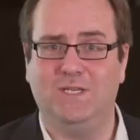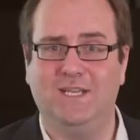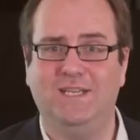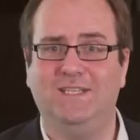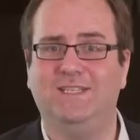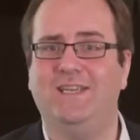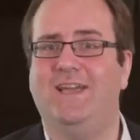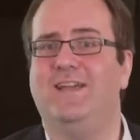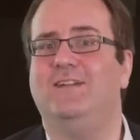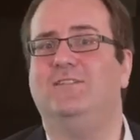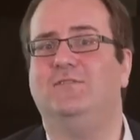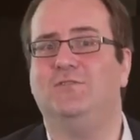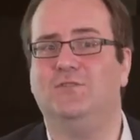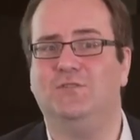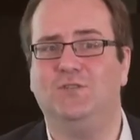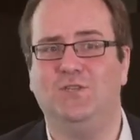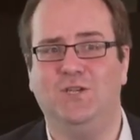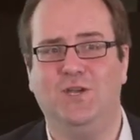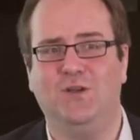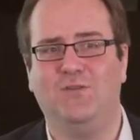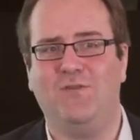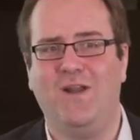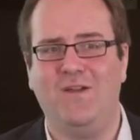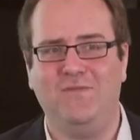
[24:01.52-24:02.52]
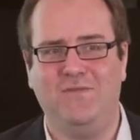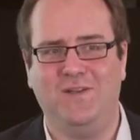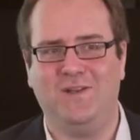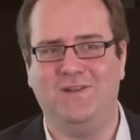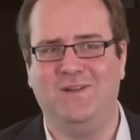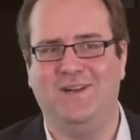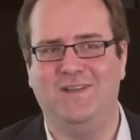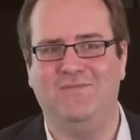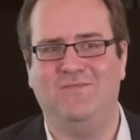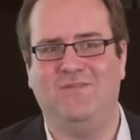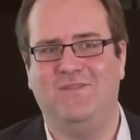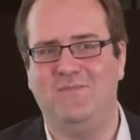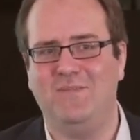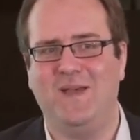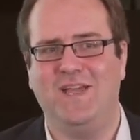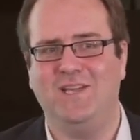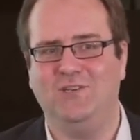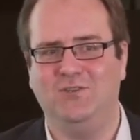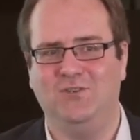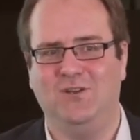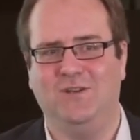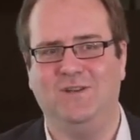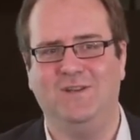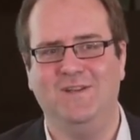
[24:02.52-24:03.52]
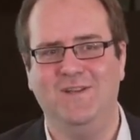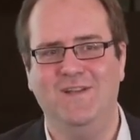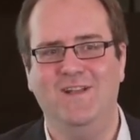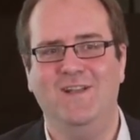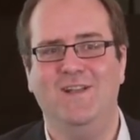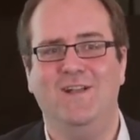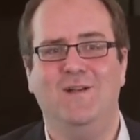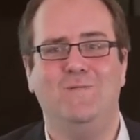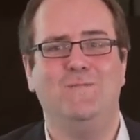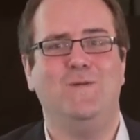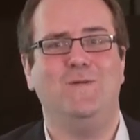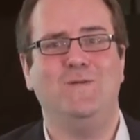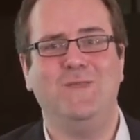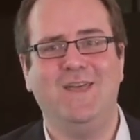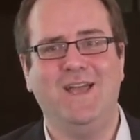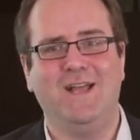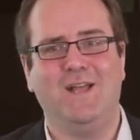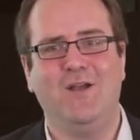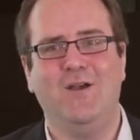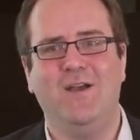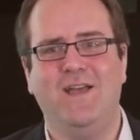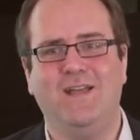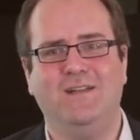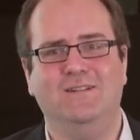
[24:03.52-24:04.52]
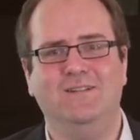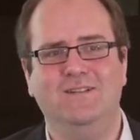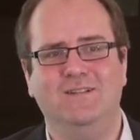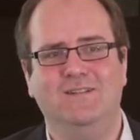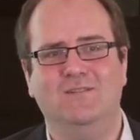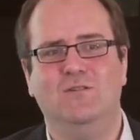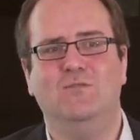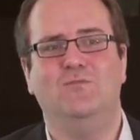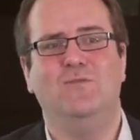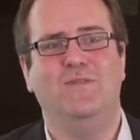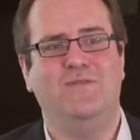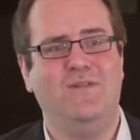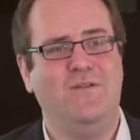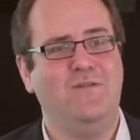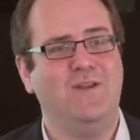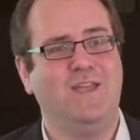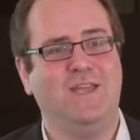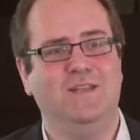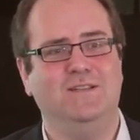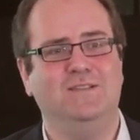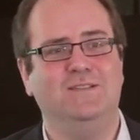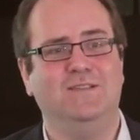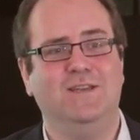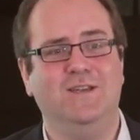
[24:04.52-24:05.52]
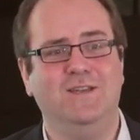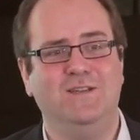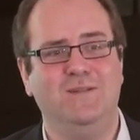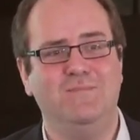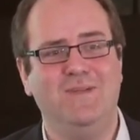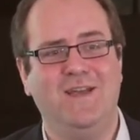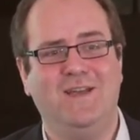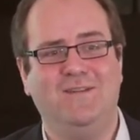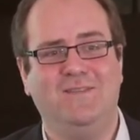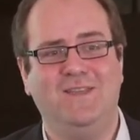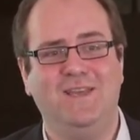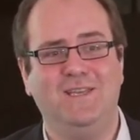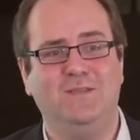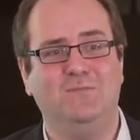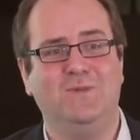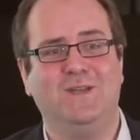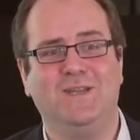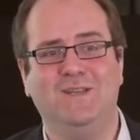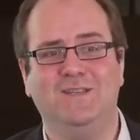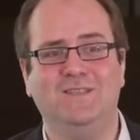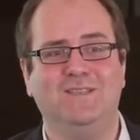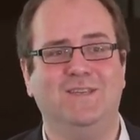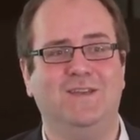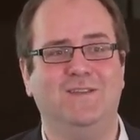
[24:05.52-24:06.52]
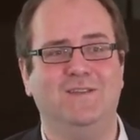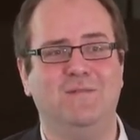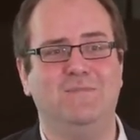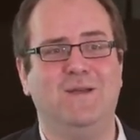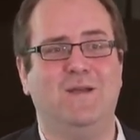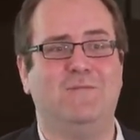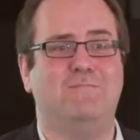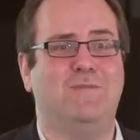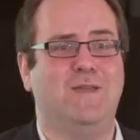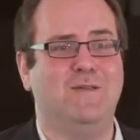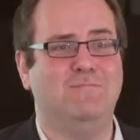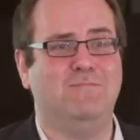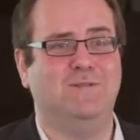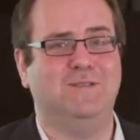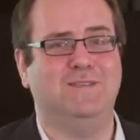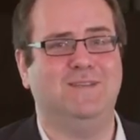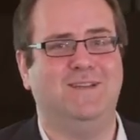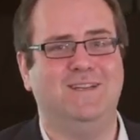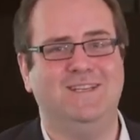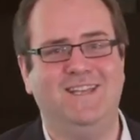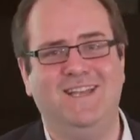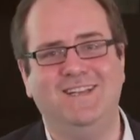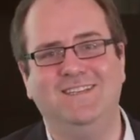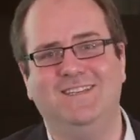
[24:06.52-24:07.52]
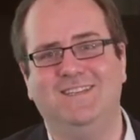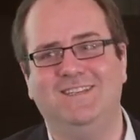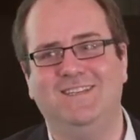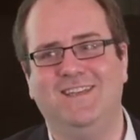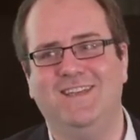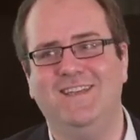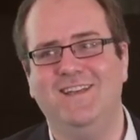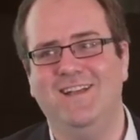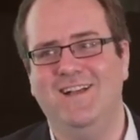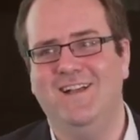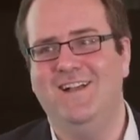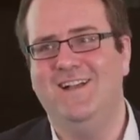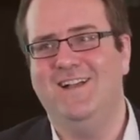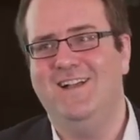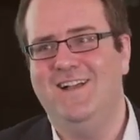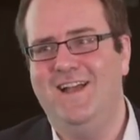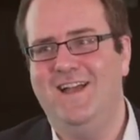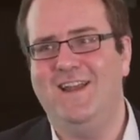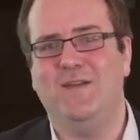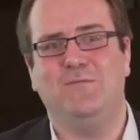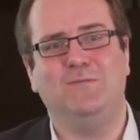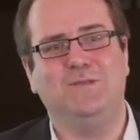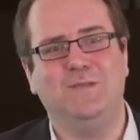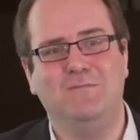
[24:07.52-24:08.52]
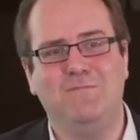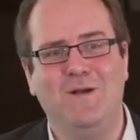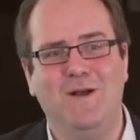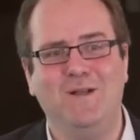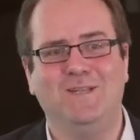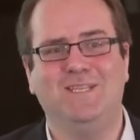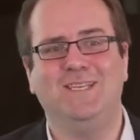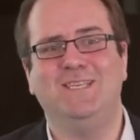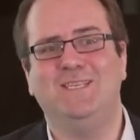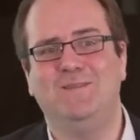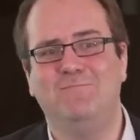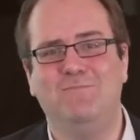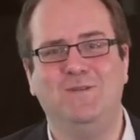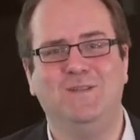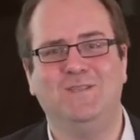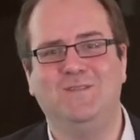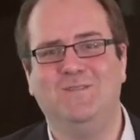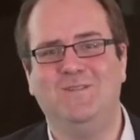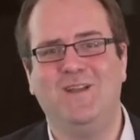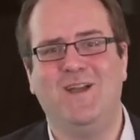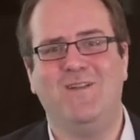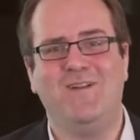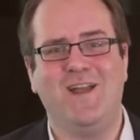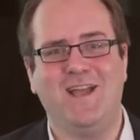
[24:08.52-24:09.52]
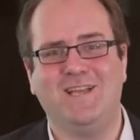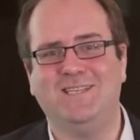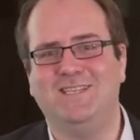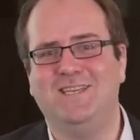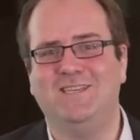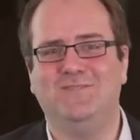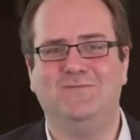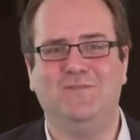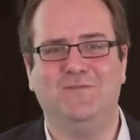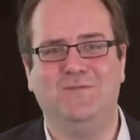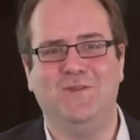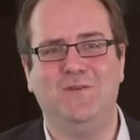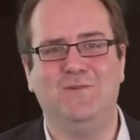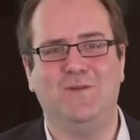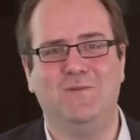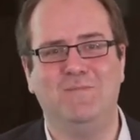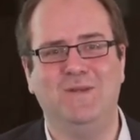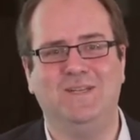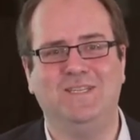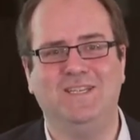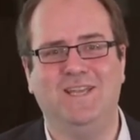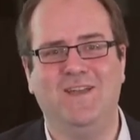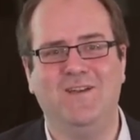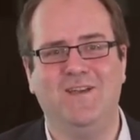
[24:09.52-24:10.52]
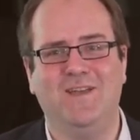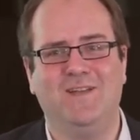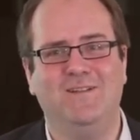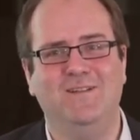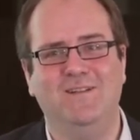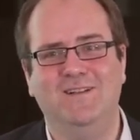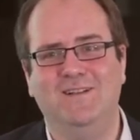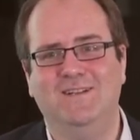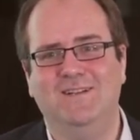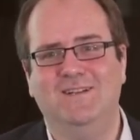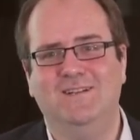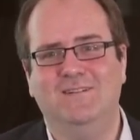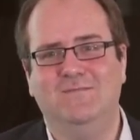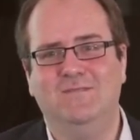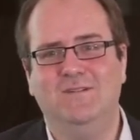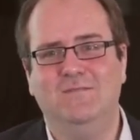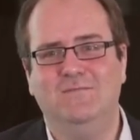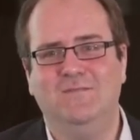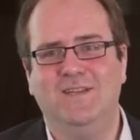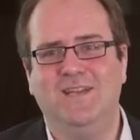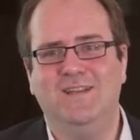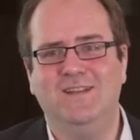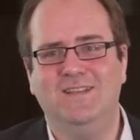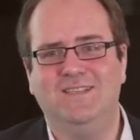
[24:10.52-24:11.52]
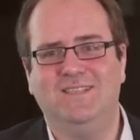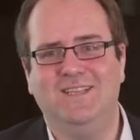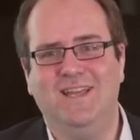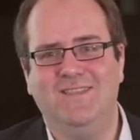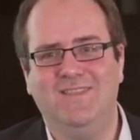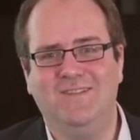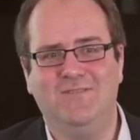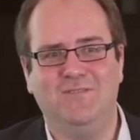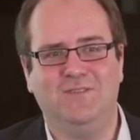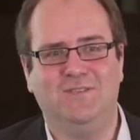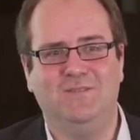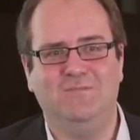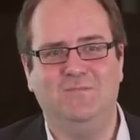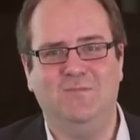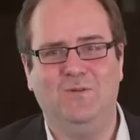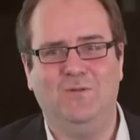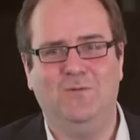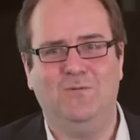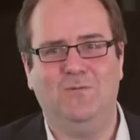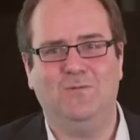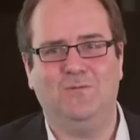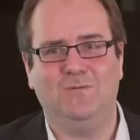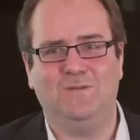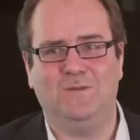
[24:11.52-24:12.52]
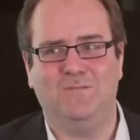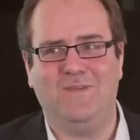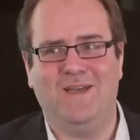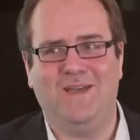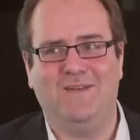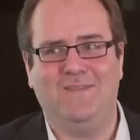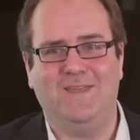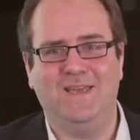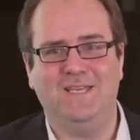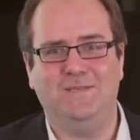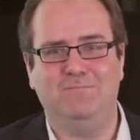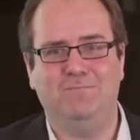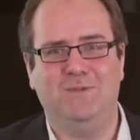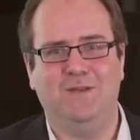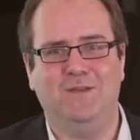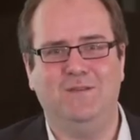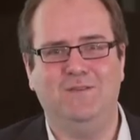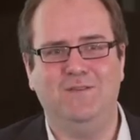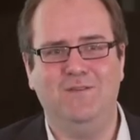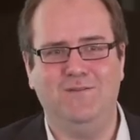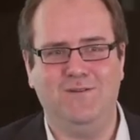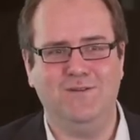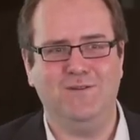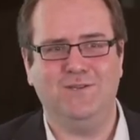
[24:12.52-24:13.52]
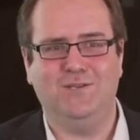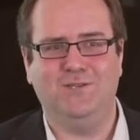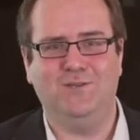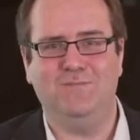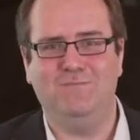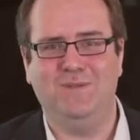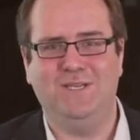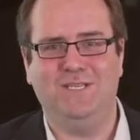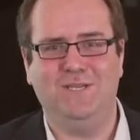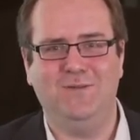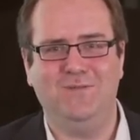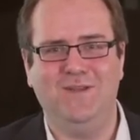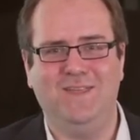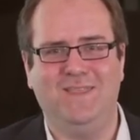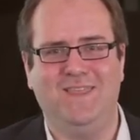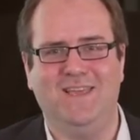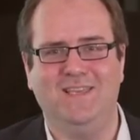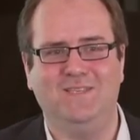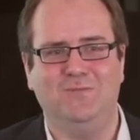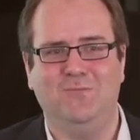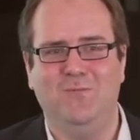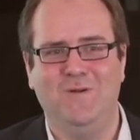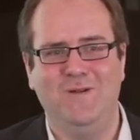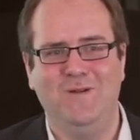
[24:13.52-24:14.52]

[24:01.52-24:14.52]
detailed geographical information. And we were there going, oh, we're very concerned about this, we're concerned about people's identity. And it was the participants on our access review committee going, well, we understand there are some laws about this, but you guys should be doing this.